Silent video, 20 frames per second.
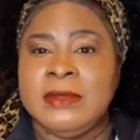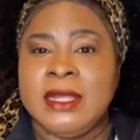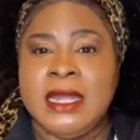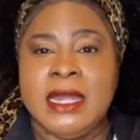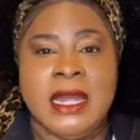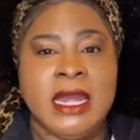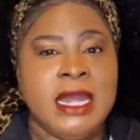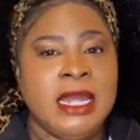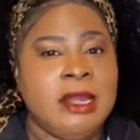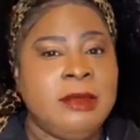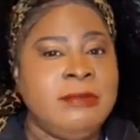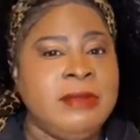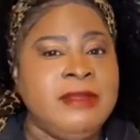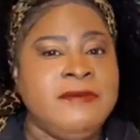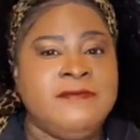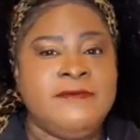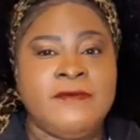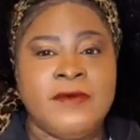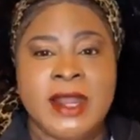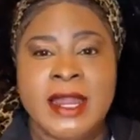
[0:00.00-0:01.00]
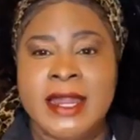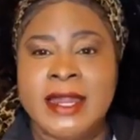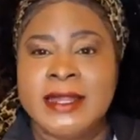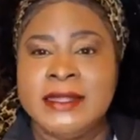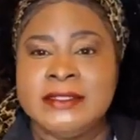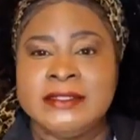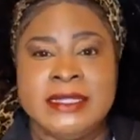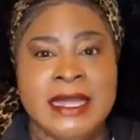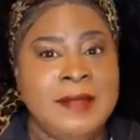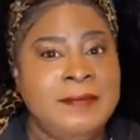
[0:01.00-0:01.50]
it could be
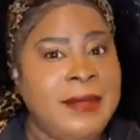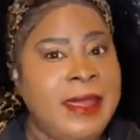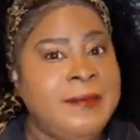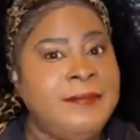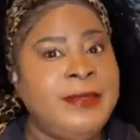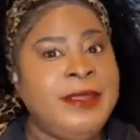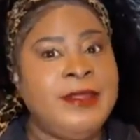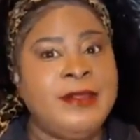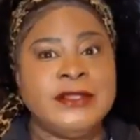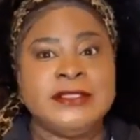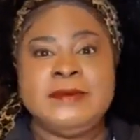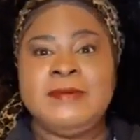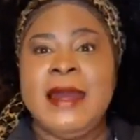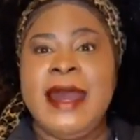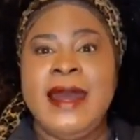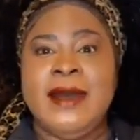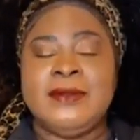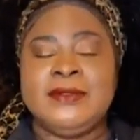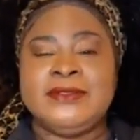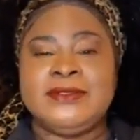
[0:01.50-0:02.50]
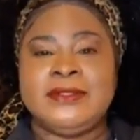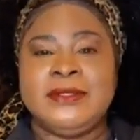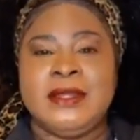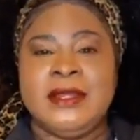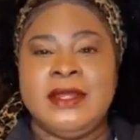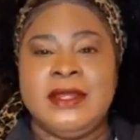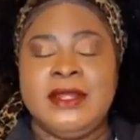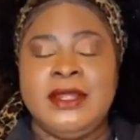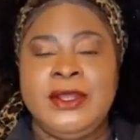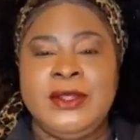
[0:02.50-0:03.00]
friends, it may be your spouse,
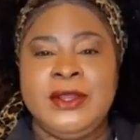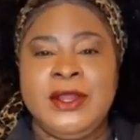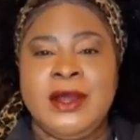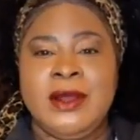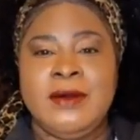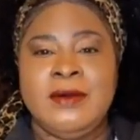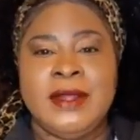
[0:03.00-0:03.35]
you know.